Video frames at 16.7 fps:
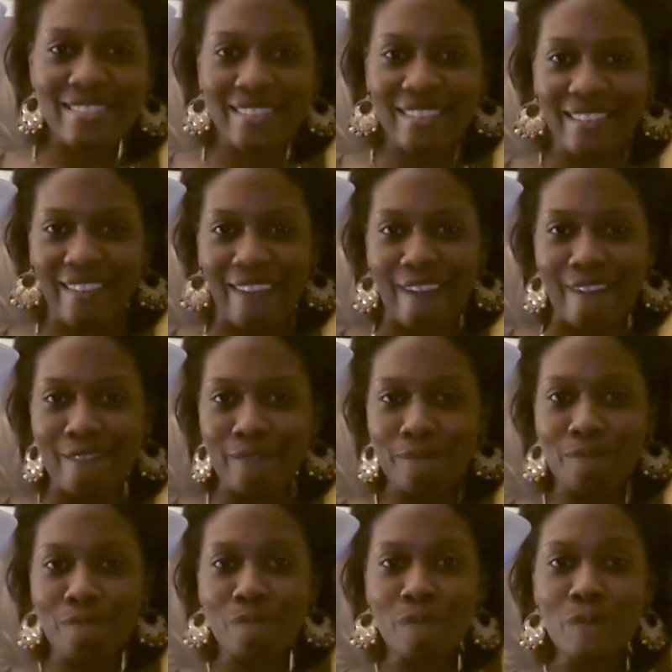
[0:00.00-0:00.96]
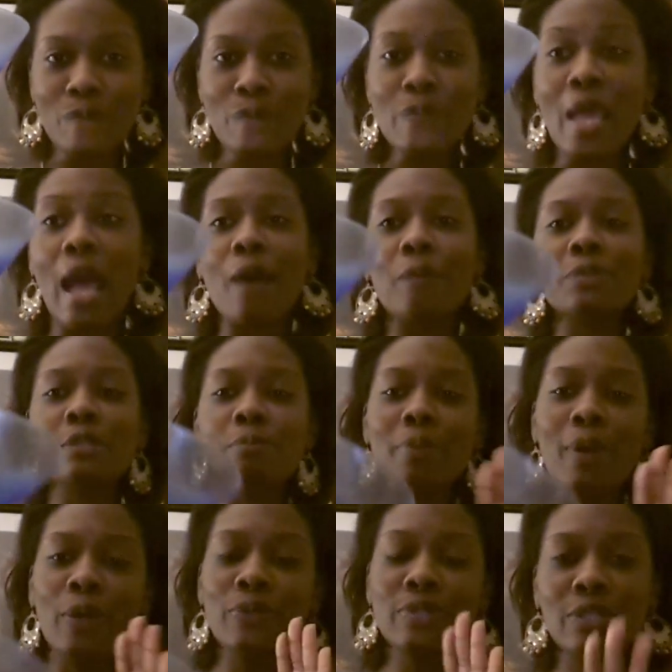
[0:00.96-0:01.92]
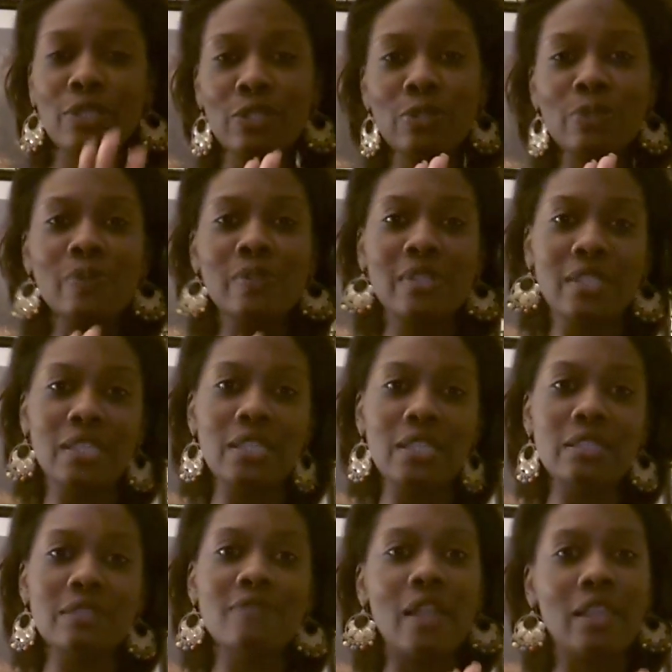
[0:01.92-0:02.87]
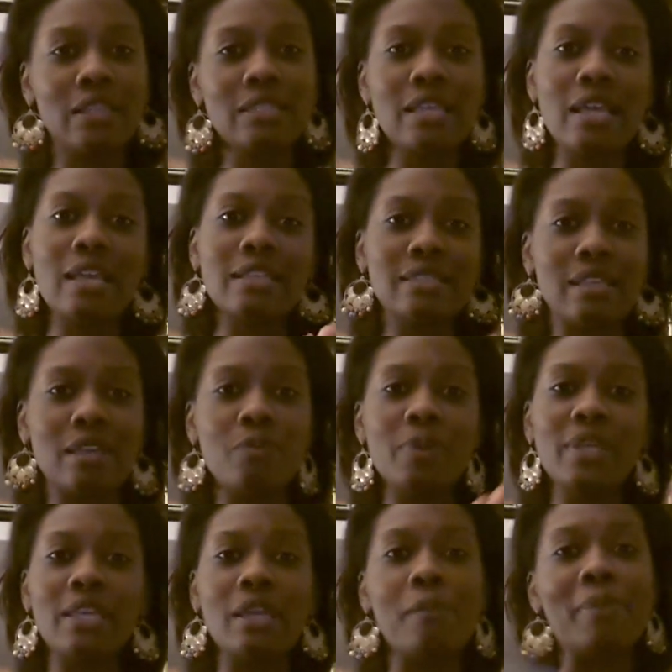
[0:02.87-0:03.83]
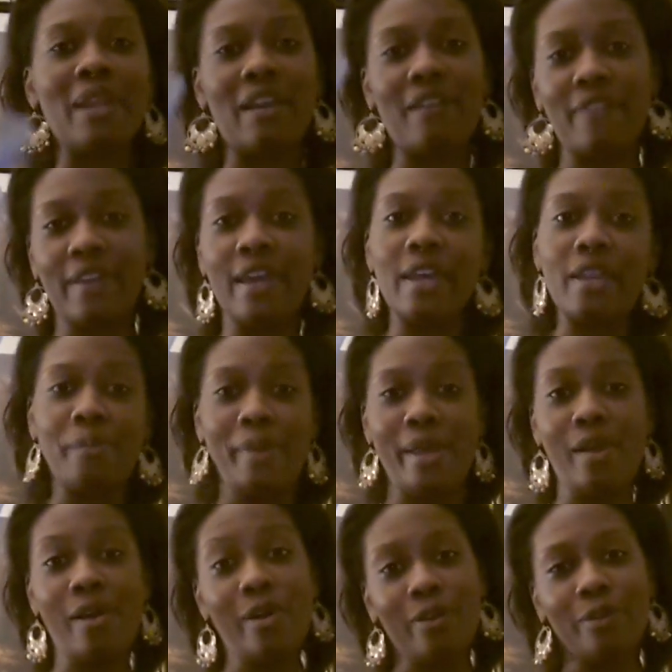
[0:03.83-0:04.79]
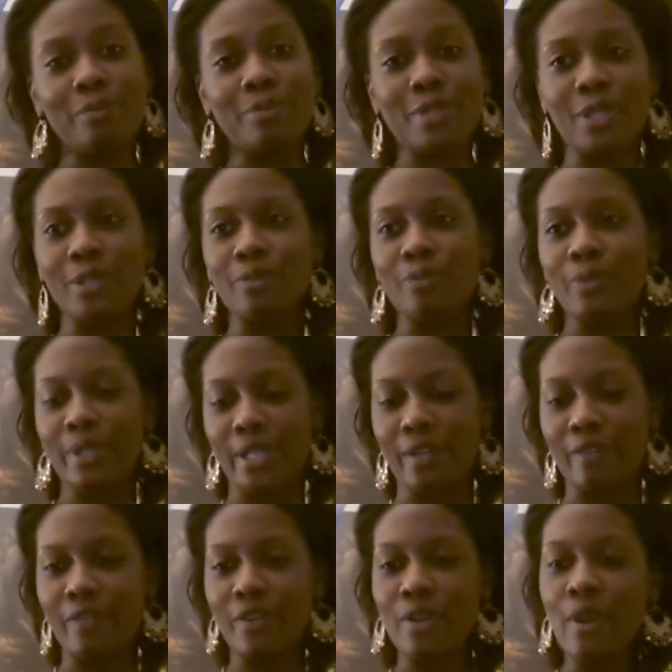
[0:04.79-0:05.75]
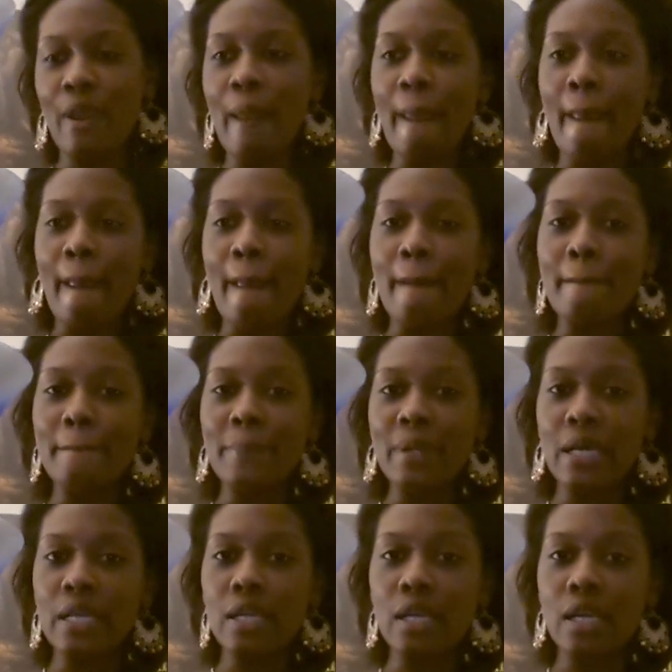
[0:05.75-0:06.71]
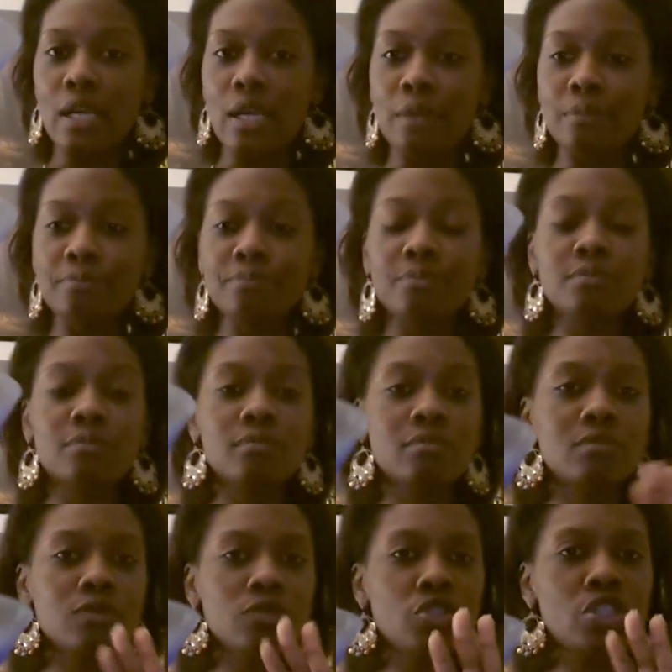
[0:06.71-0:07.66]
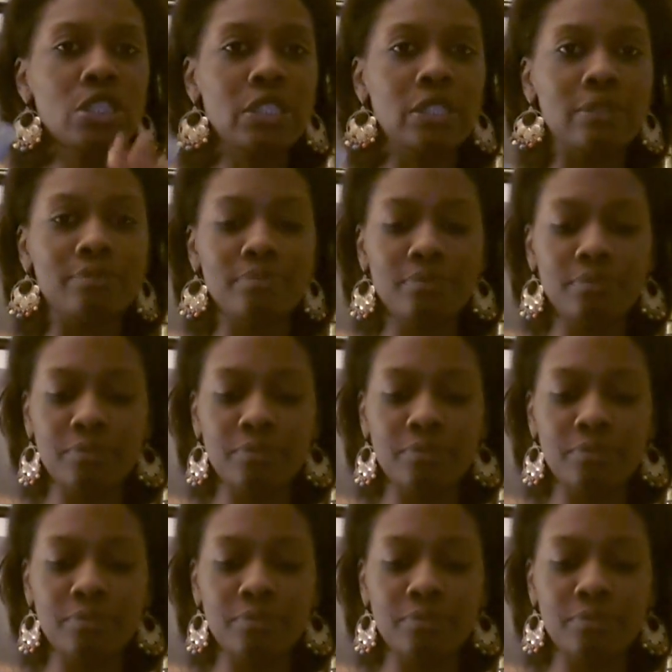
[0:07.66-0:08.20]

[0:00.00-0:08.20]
Look at that. I was supposed to use these Valentine's Day weekend, but I forgot them at home, so whatever. But chill them.